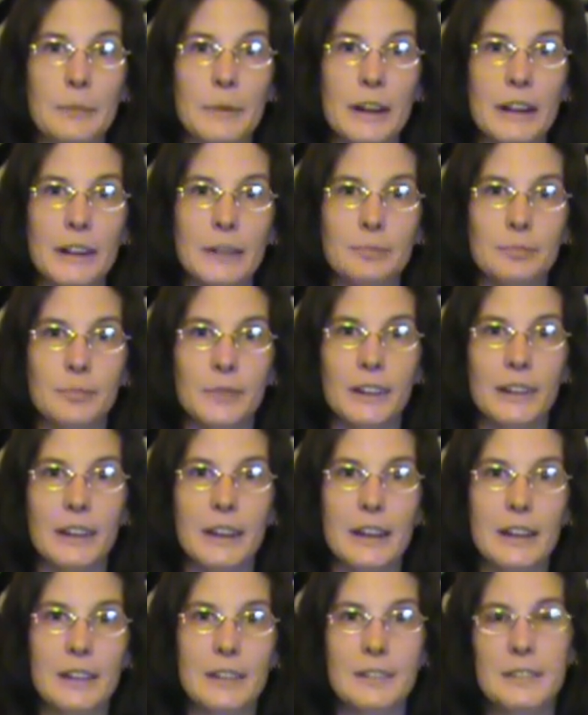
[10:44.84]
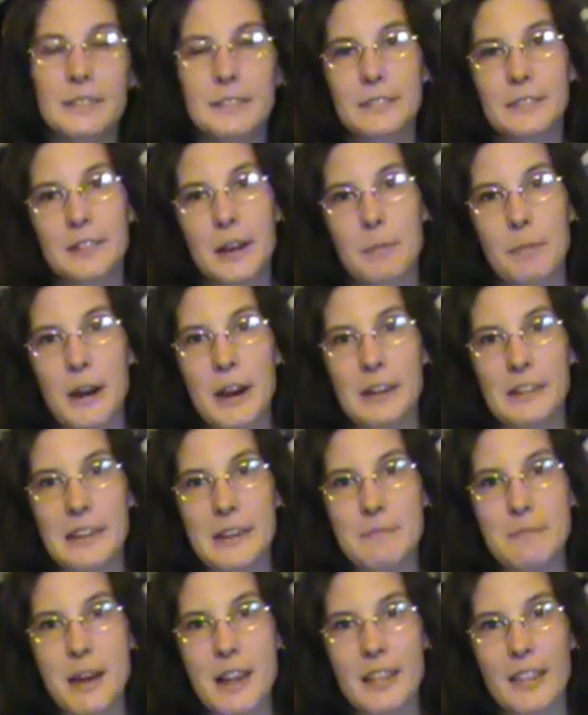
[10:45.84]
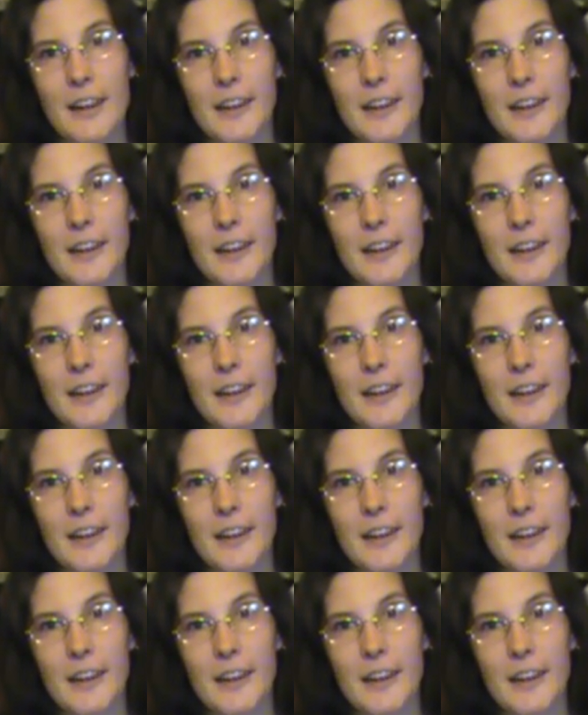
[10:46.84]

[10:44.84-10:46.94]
of money, but he apparently made a